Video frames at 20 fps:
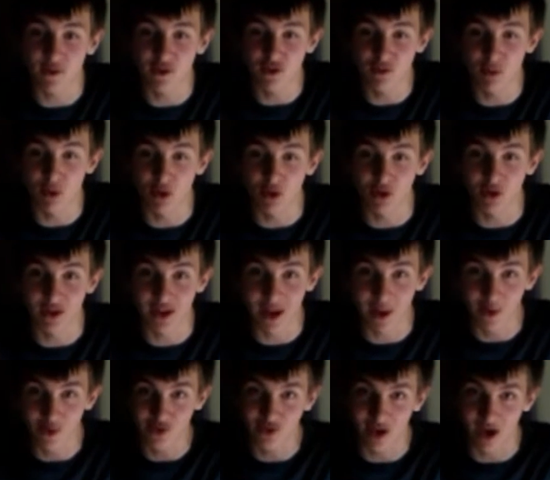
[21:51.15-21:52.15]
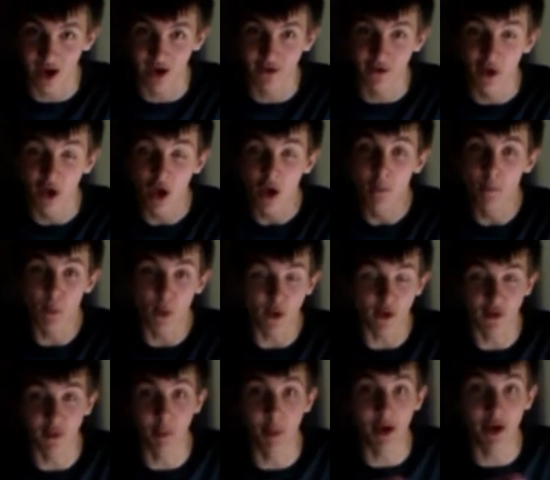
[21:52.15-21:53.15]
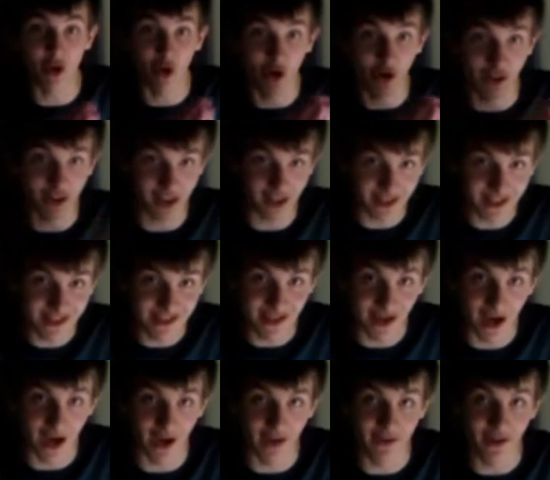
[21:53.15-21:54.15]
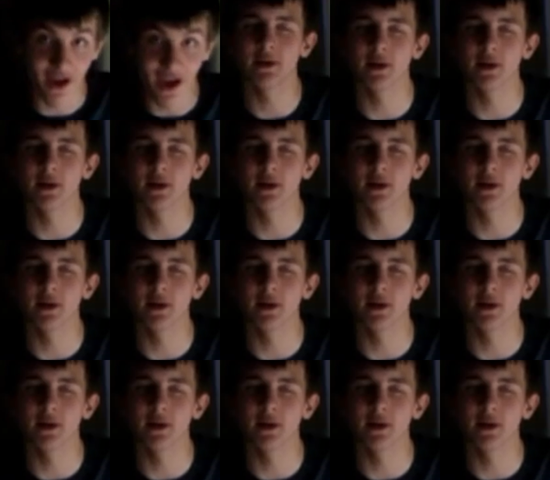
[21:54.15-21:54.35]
small on the outside, but it's bigger on the inside.